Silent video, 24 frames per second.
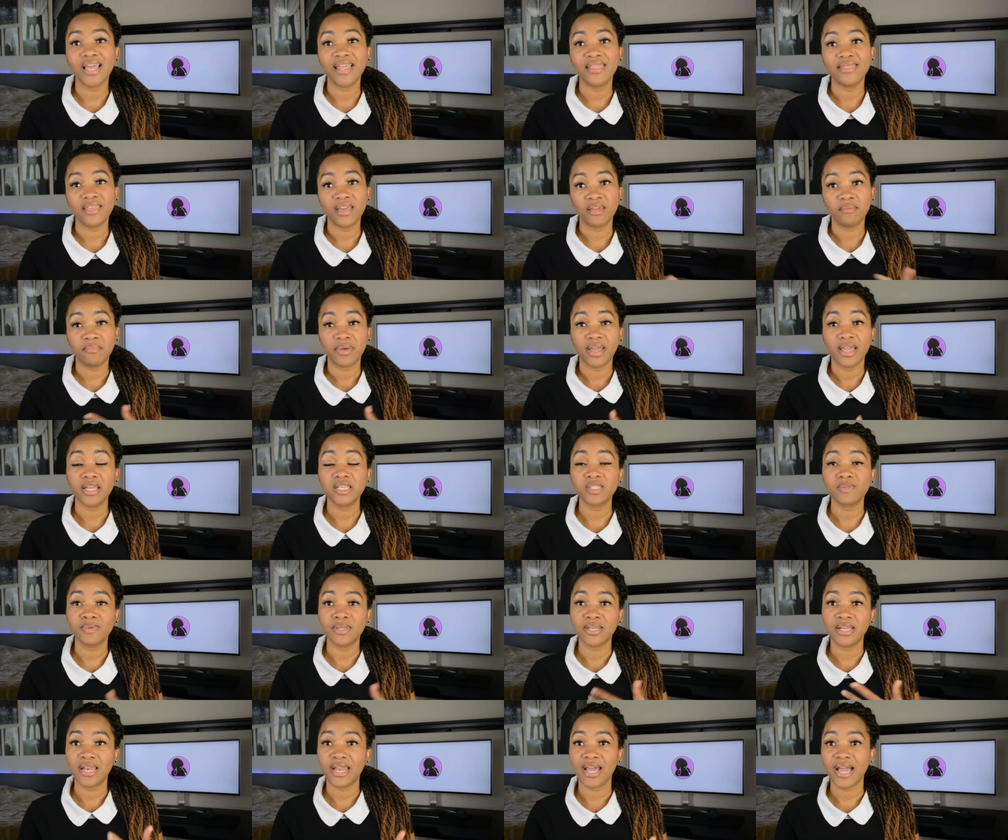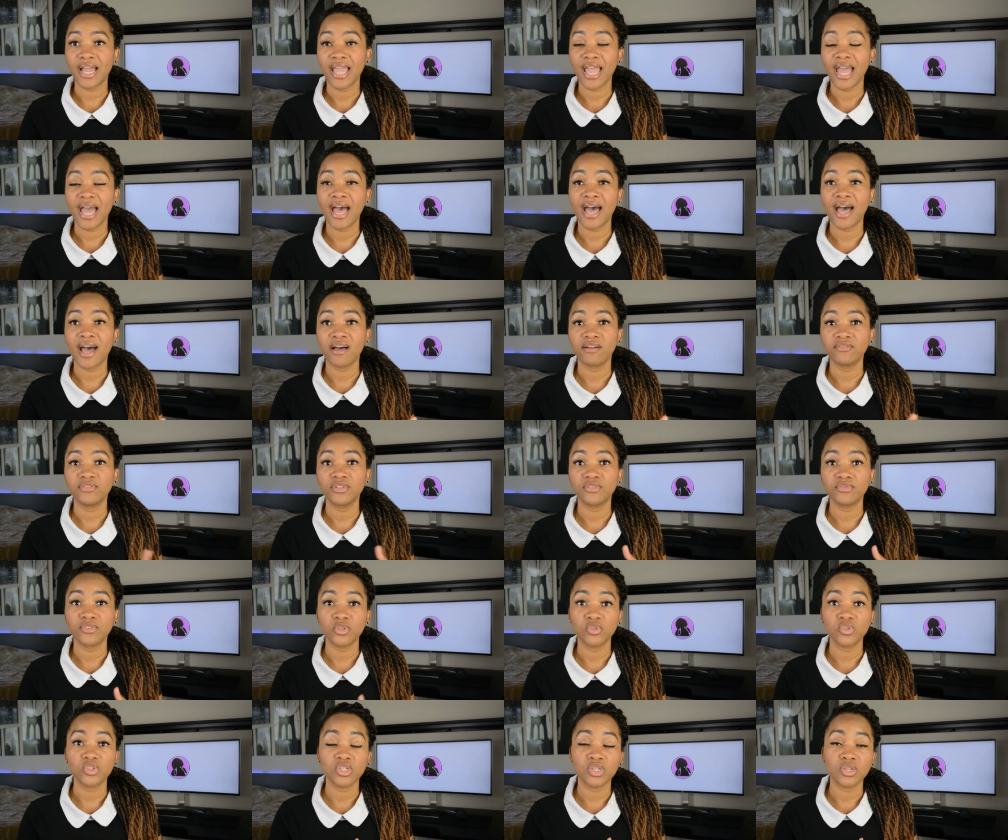And then my husband and I have
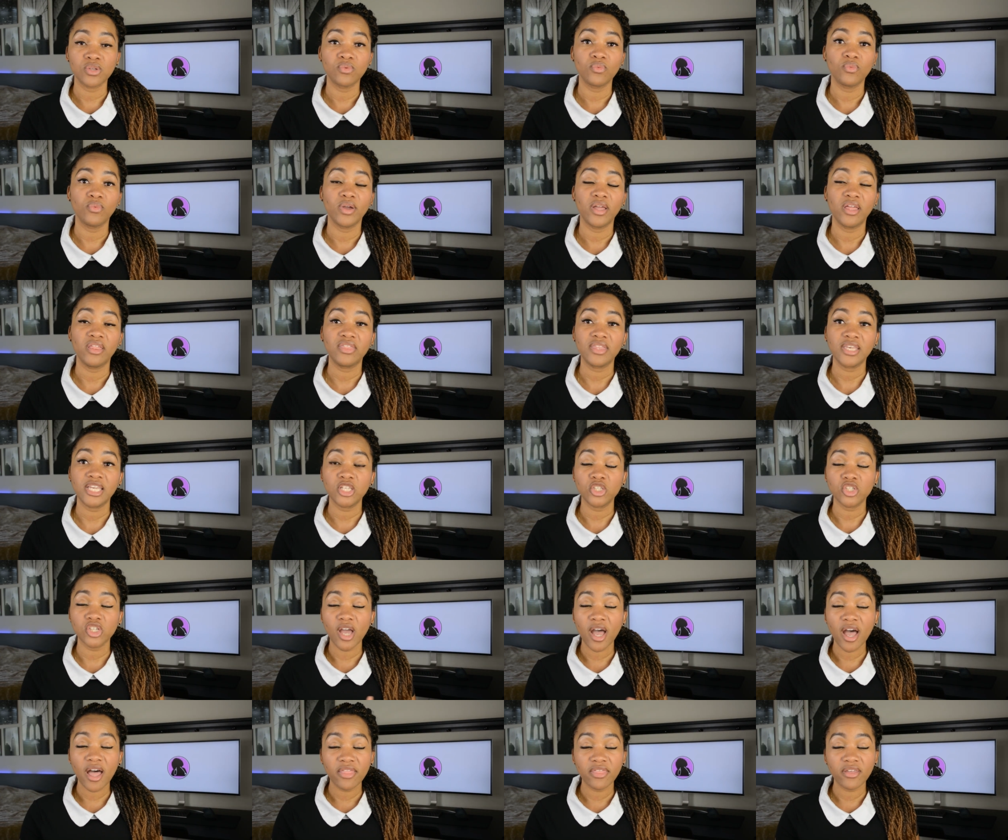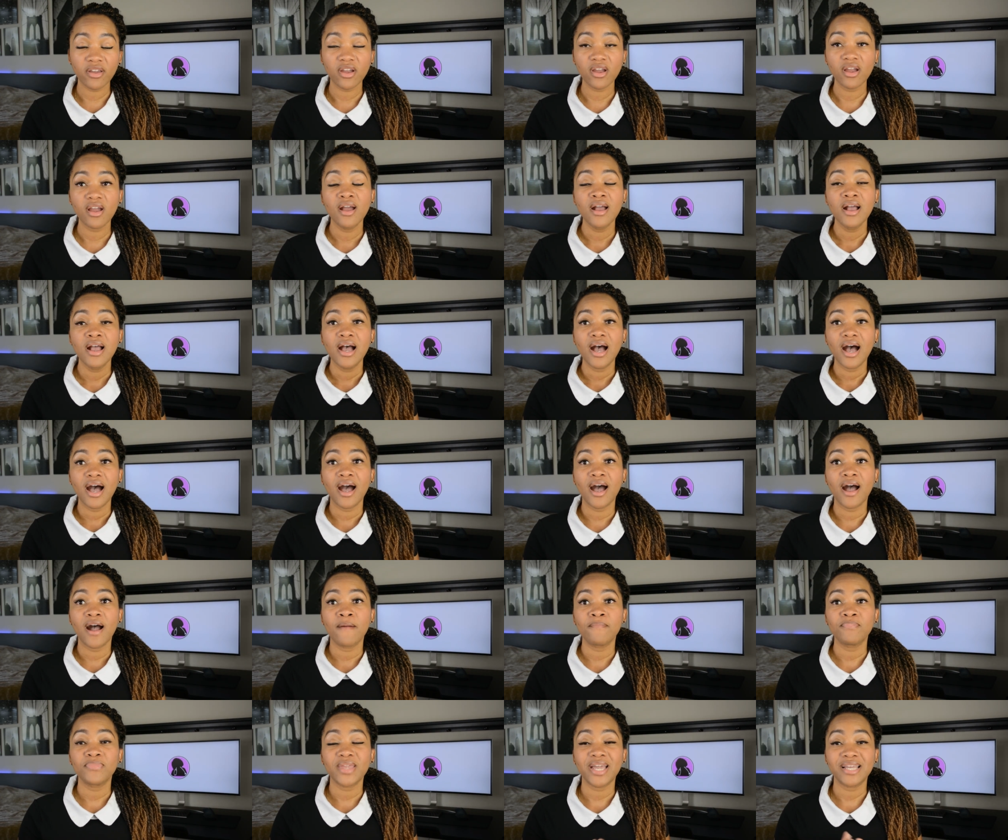devotion with each other
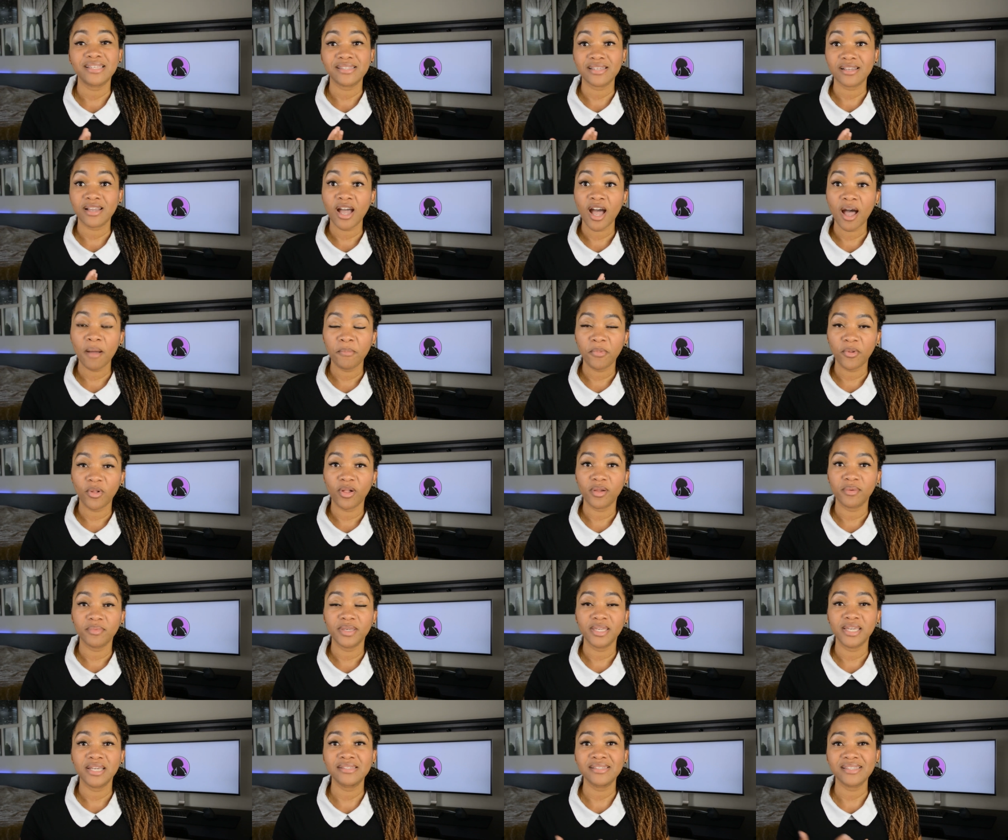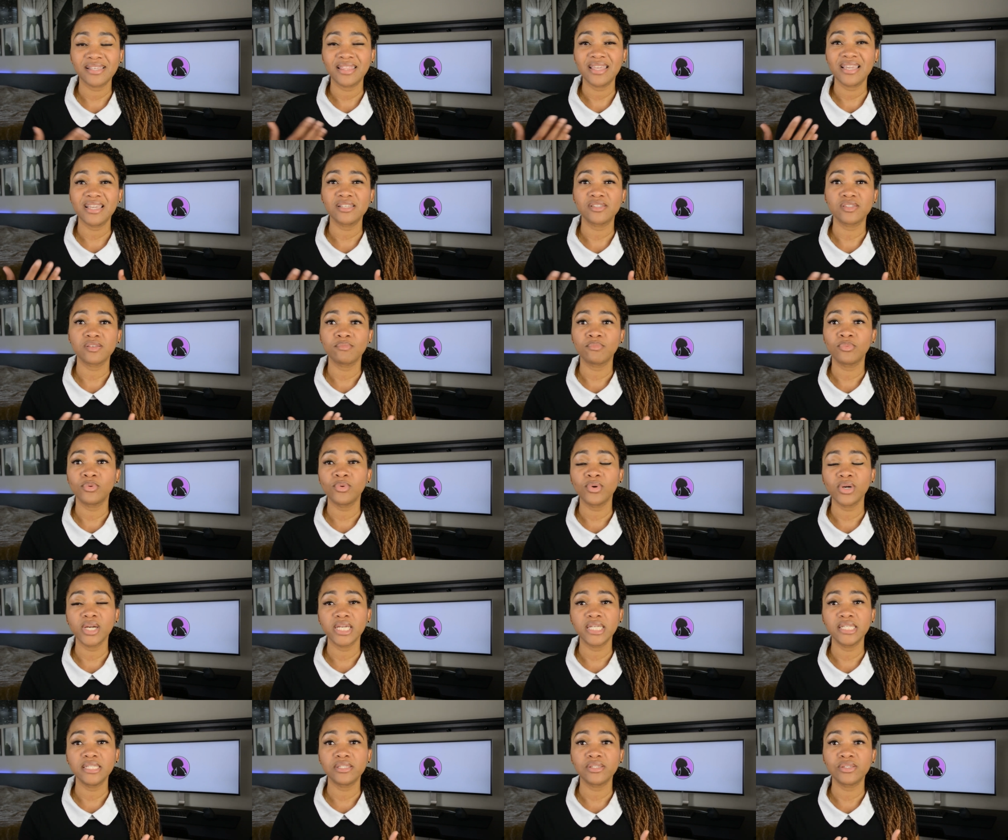as a couple, because I think it's
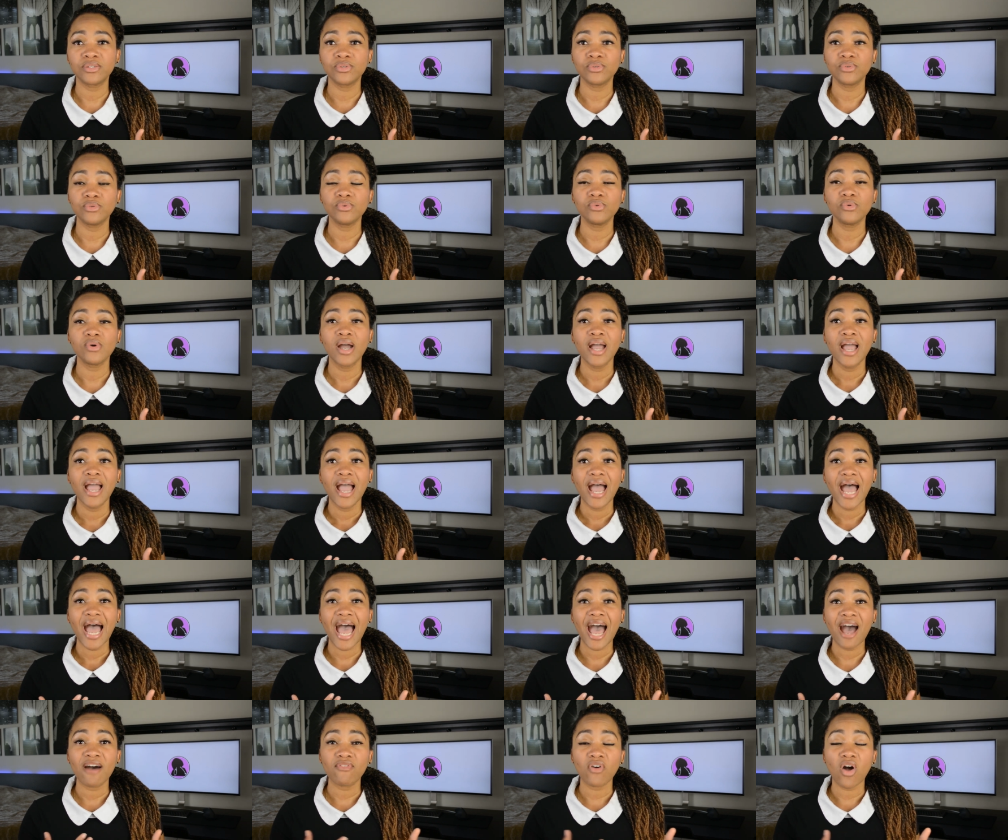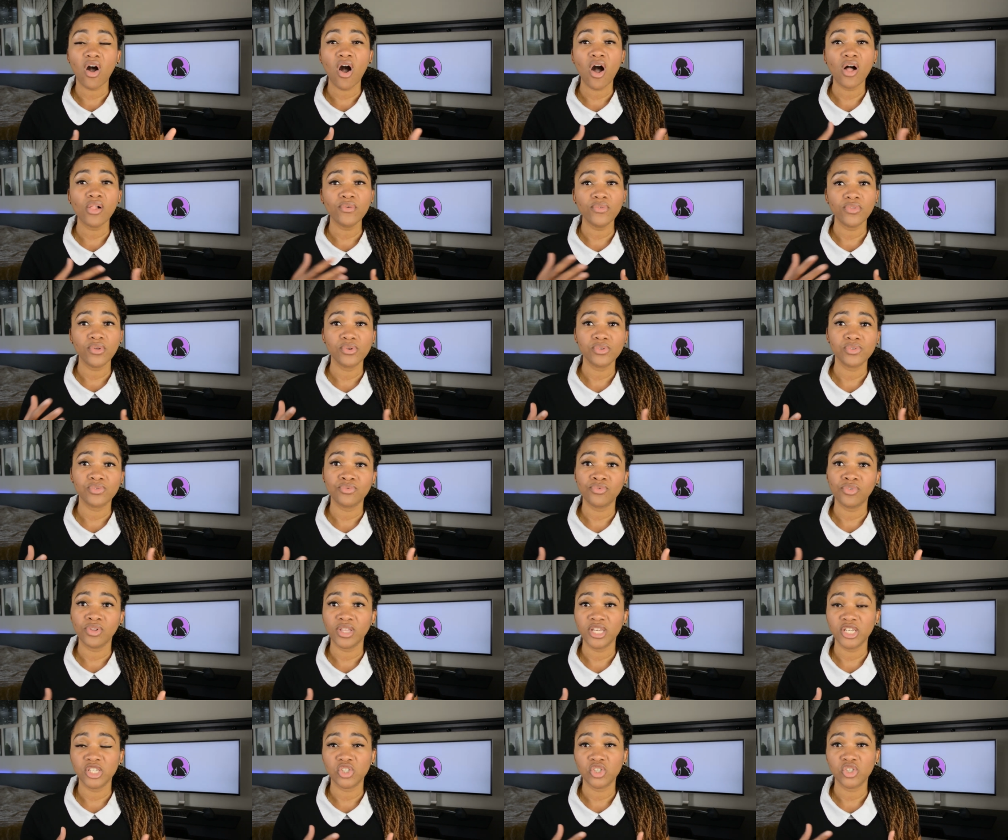important to have all of those
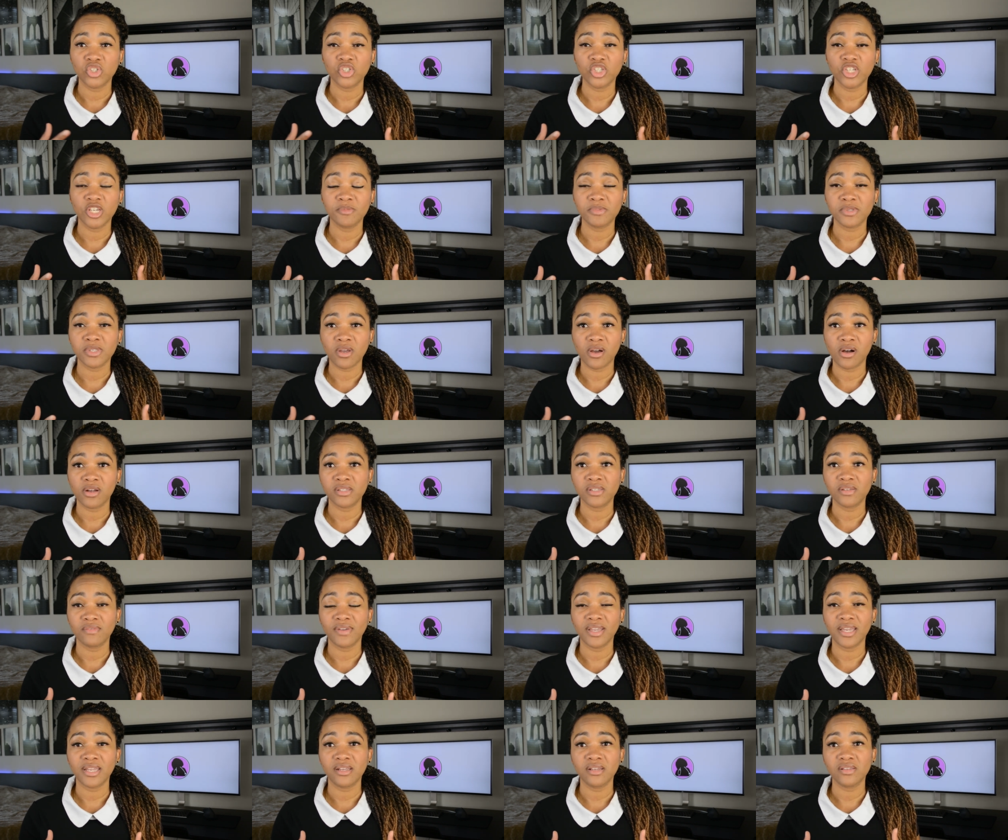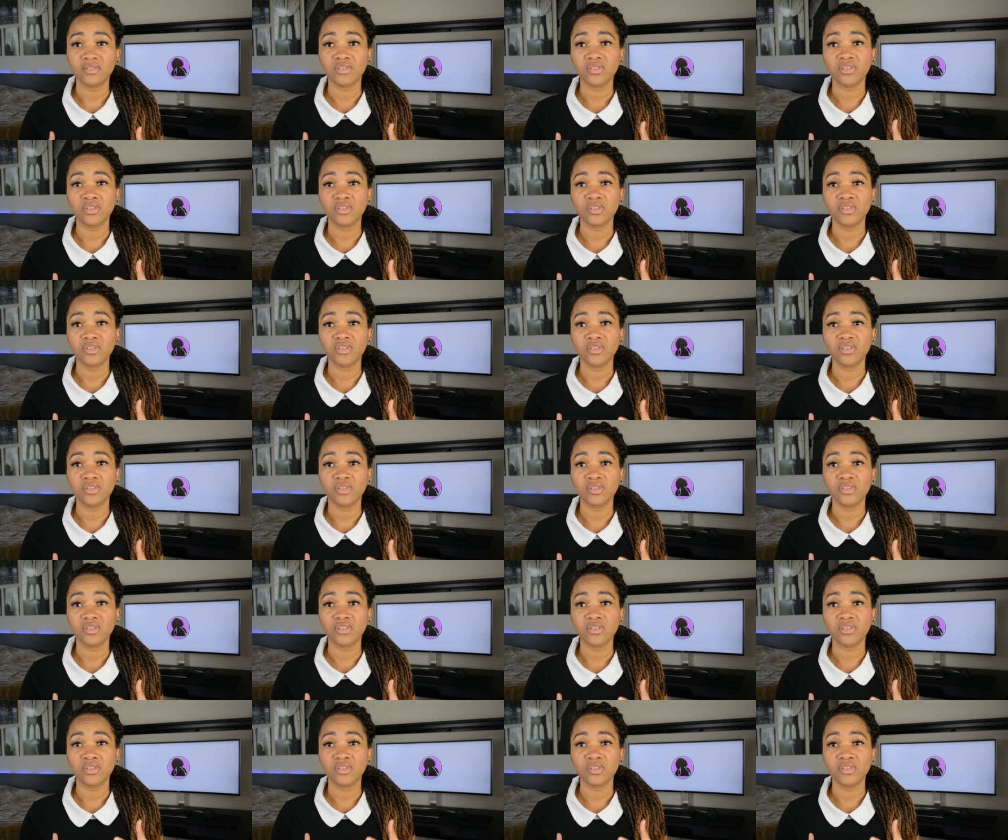relationships cultivated.